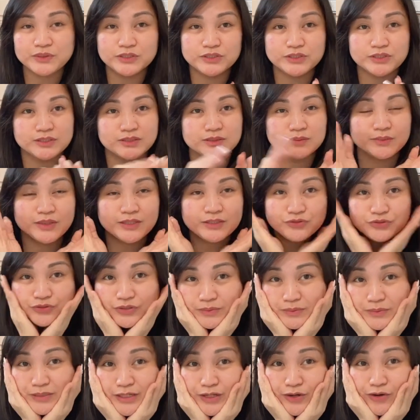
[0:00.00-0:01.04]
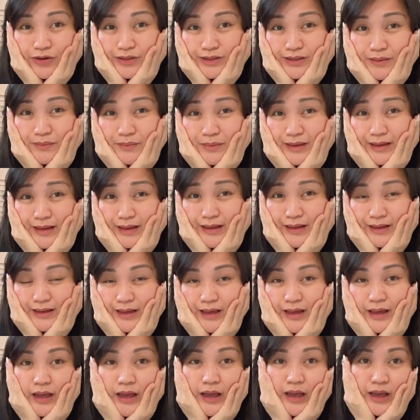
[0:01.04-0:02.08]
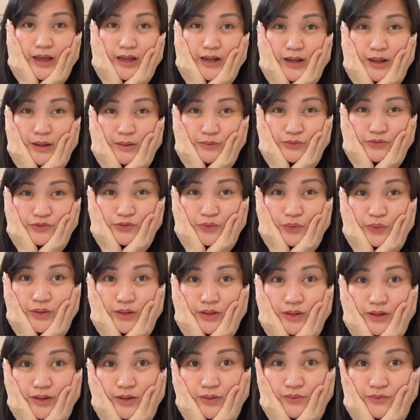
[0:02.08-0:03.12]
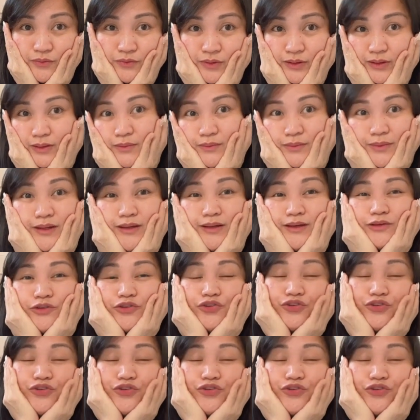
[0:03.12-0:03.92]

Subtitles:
which is my dreamy Qouta bag, and I'm so in love with my